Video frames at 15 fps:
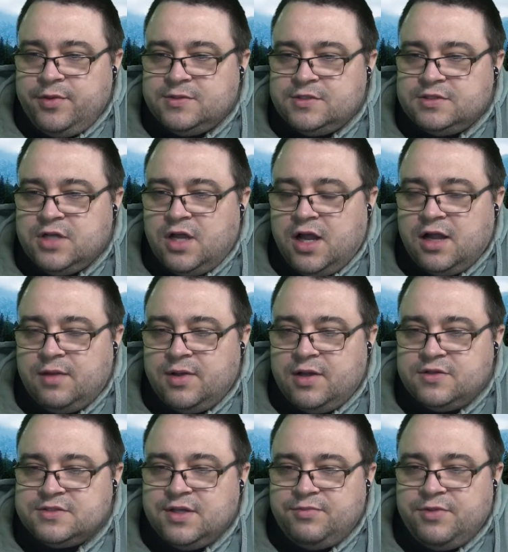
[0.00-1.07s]
to talk about
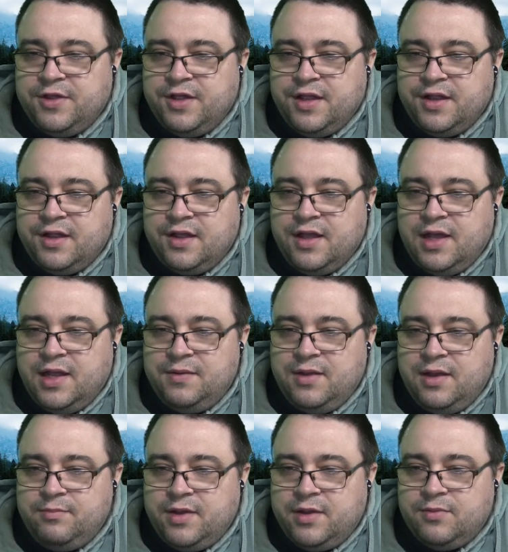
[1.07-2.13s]
something
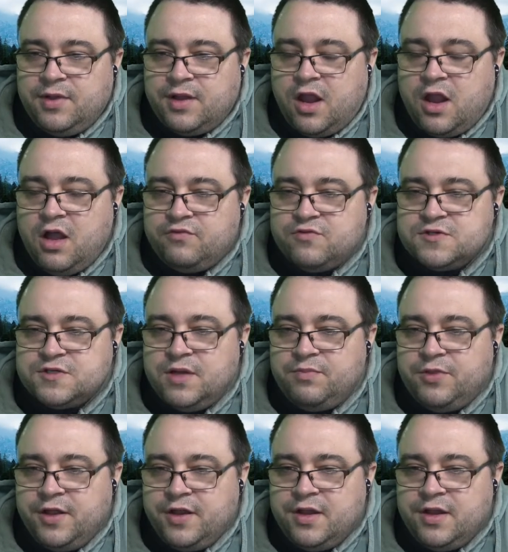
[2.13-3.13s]
and be able to cover something.